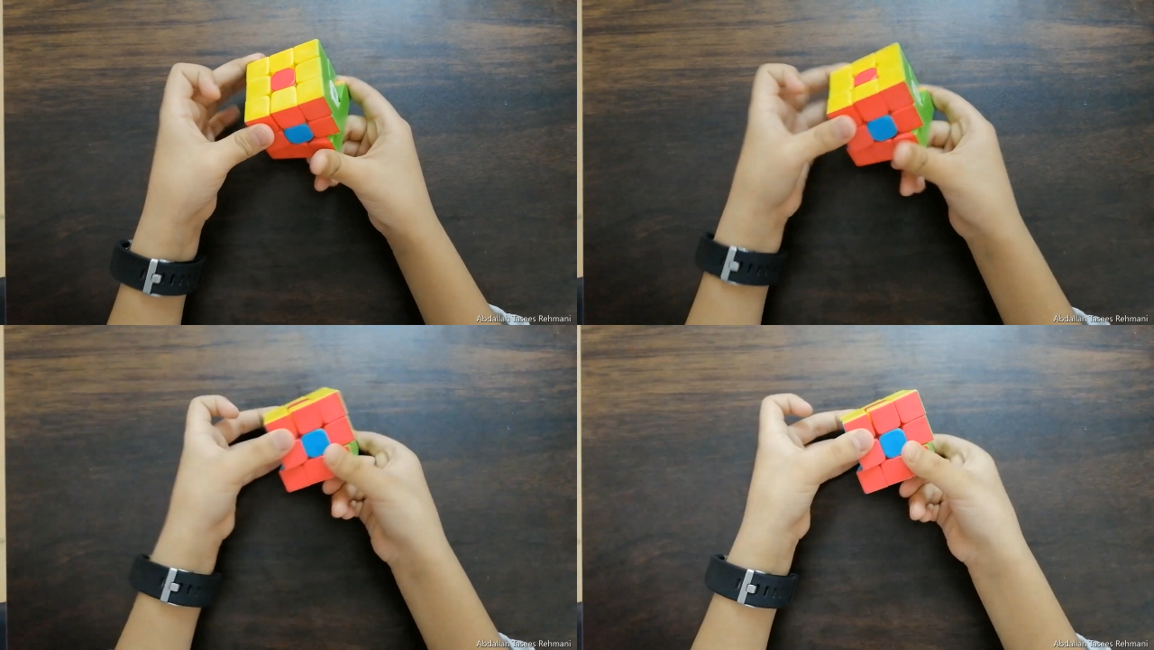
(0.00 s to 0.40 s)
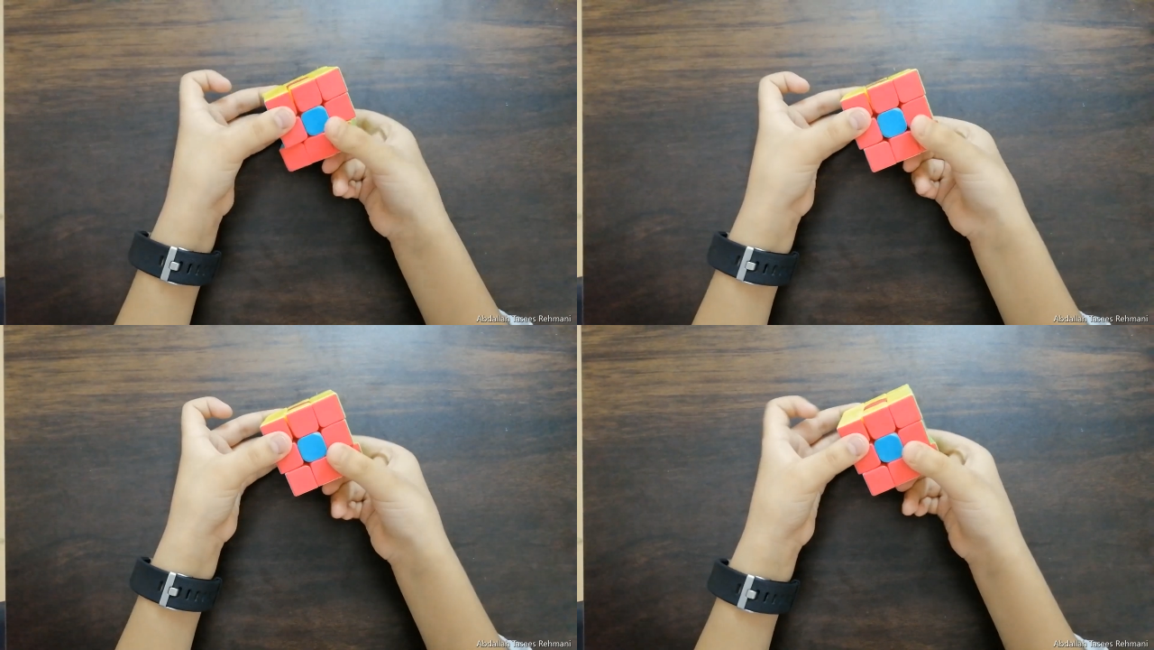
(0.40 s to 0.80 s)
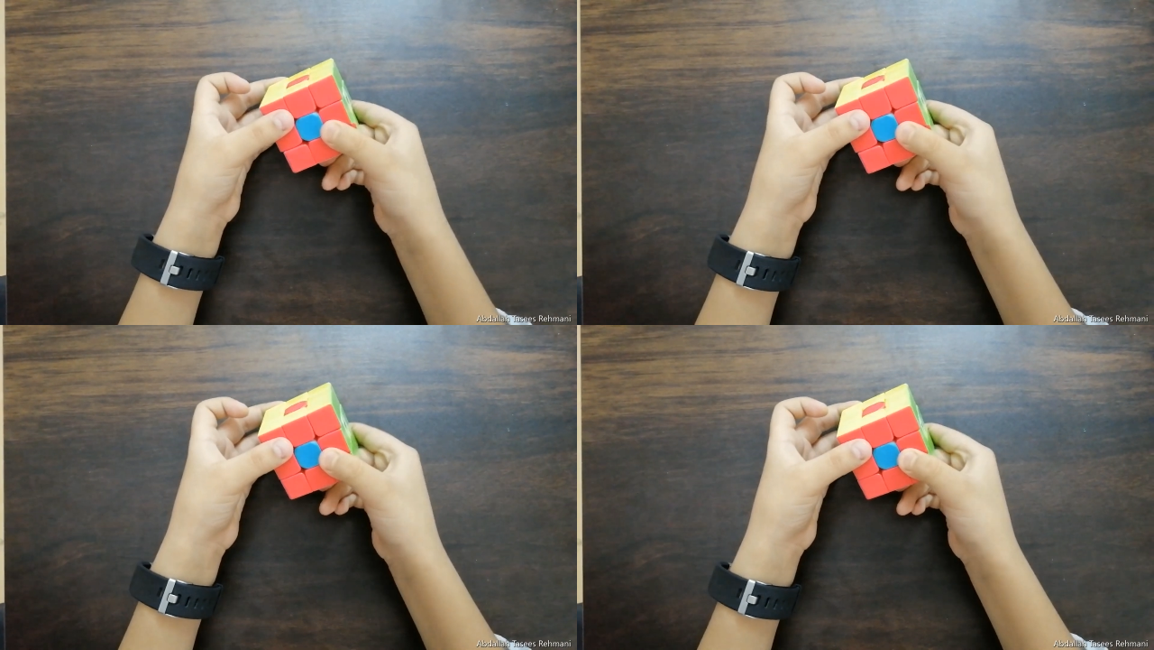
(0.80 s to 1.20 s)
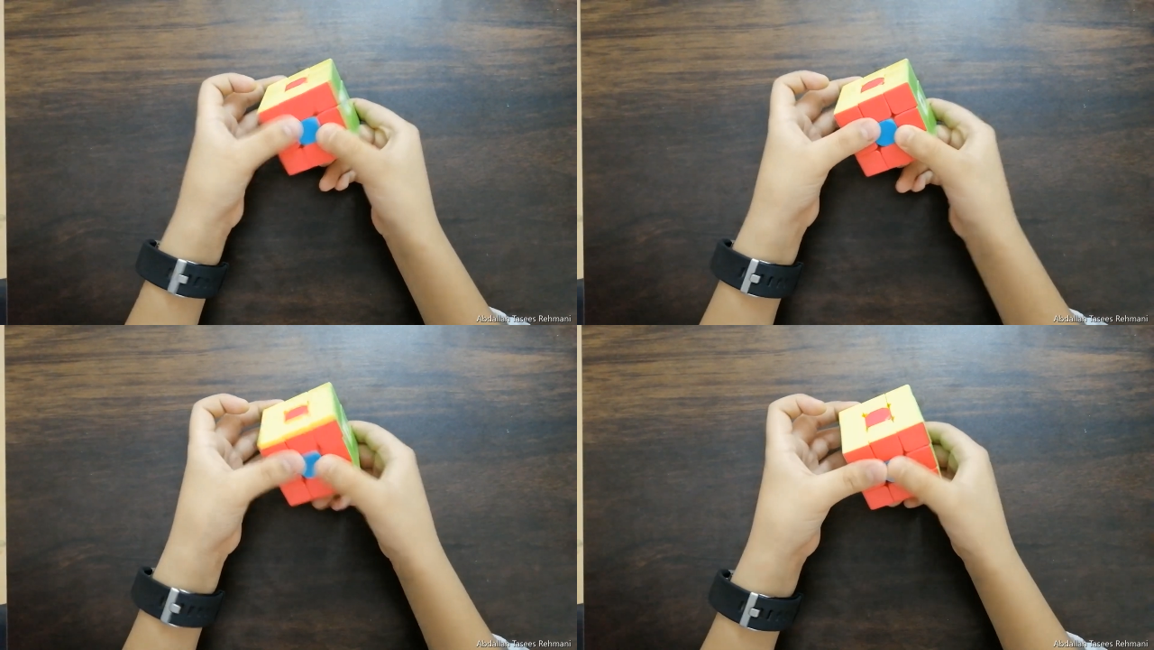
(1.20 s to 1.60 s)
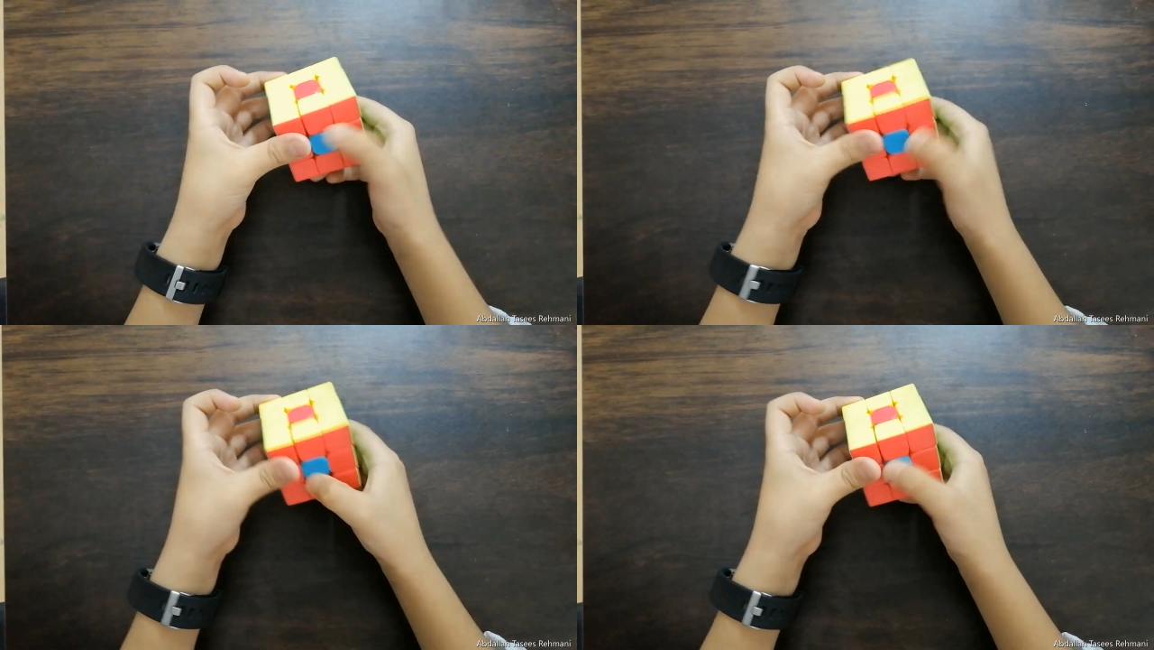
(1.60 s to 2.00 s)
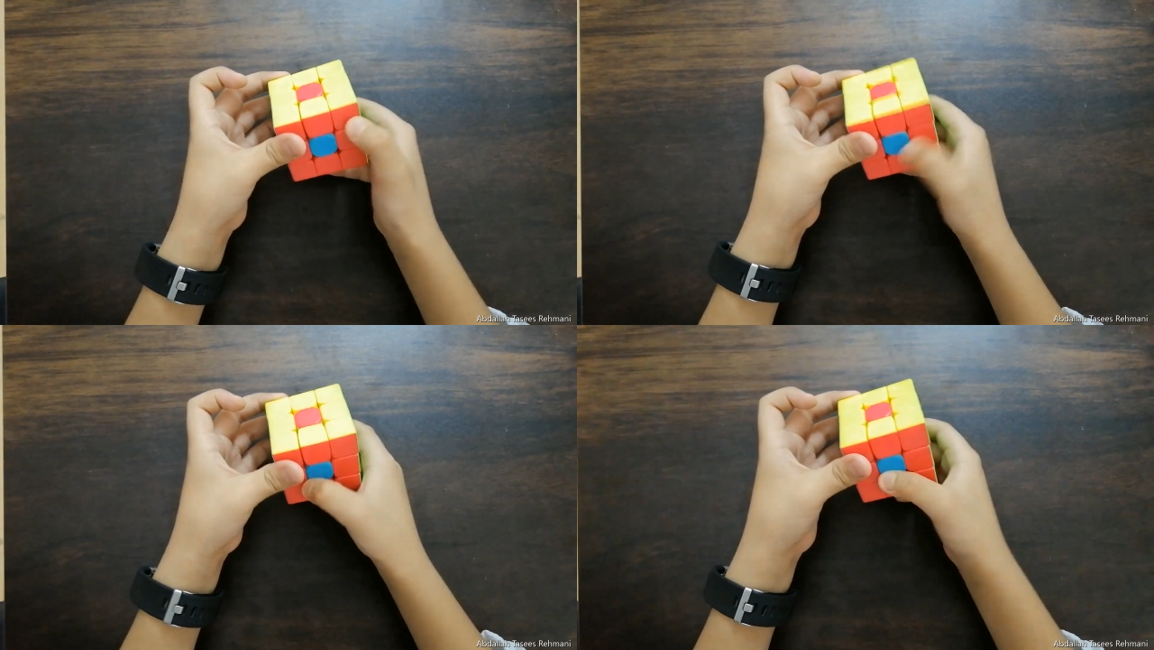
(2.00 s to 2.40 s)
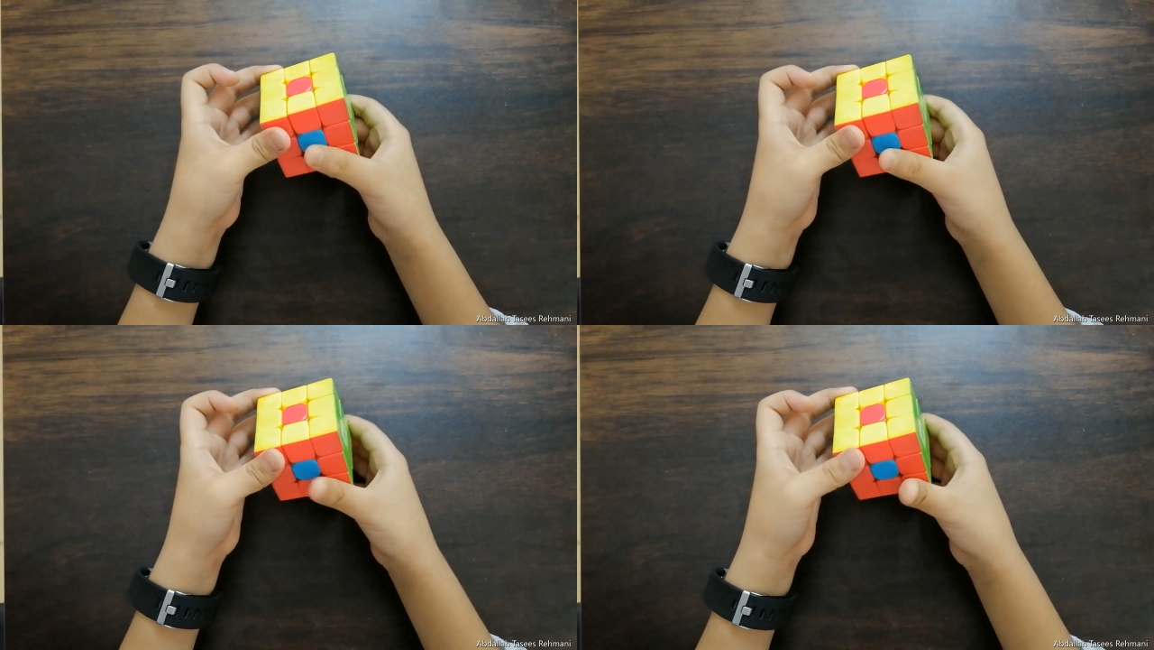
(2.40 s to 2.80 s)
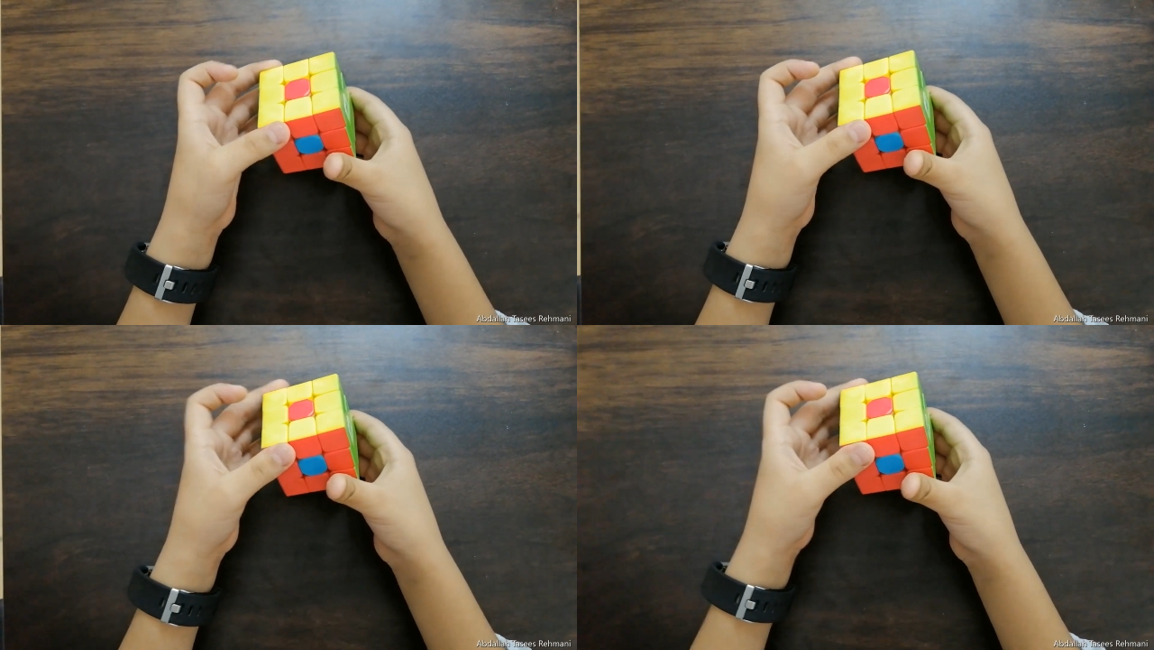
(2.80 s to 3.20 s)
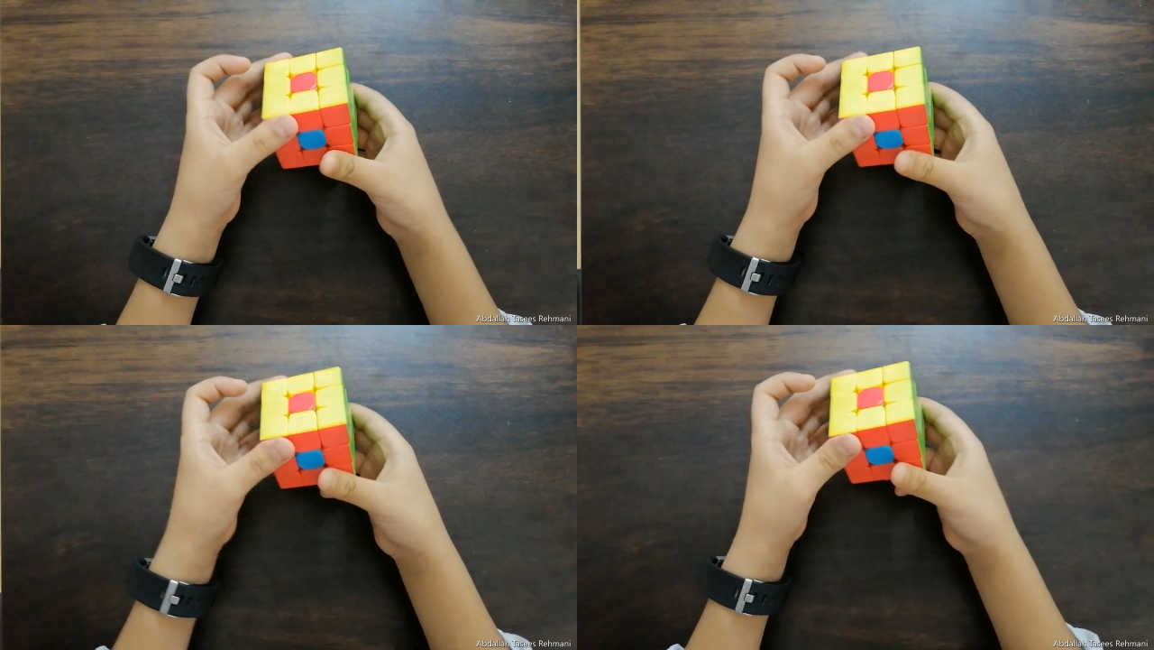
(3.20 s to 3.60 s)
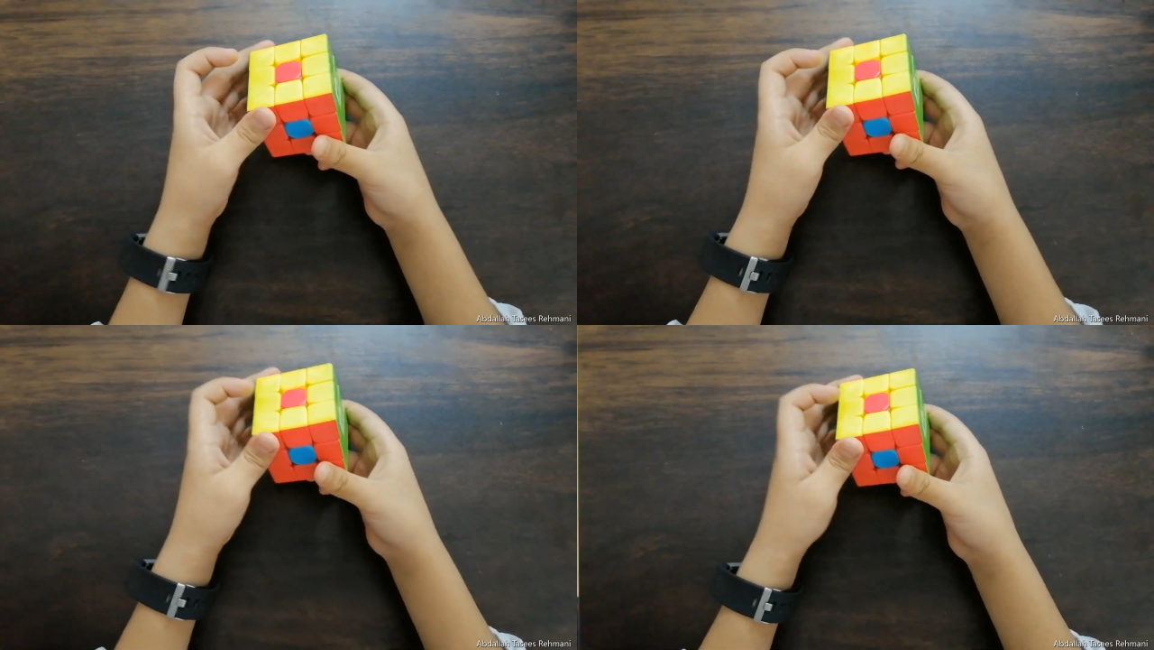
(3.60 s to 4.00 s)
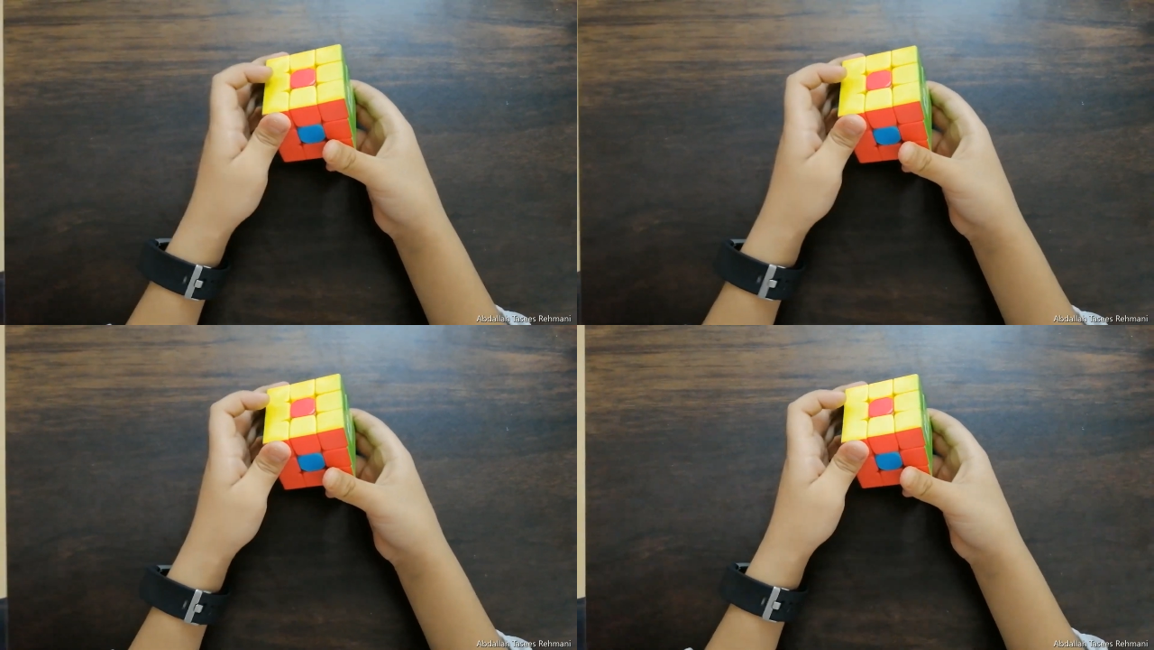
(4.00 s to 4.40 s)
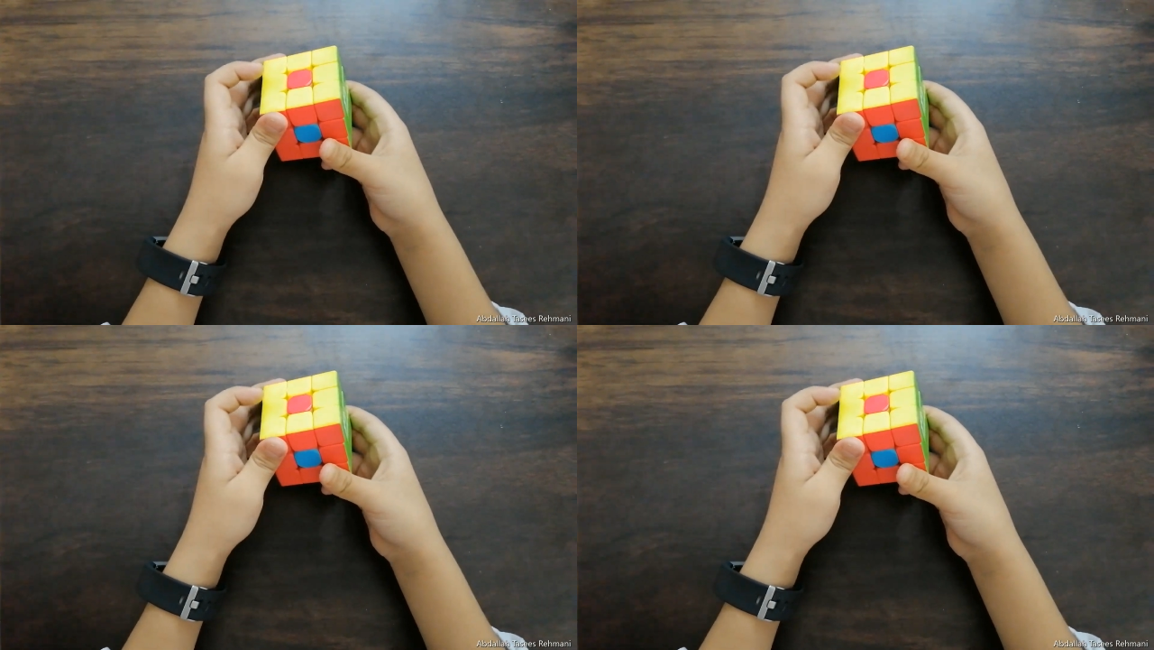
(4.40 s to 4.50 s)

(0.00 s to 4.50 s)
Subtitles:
[unreadable: no face in view]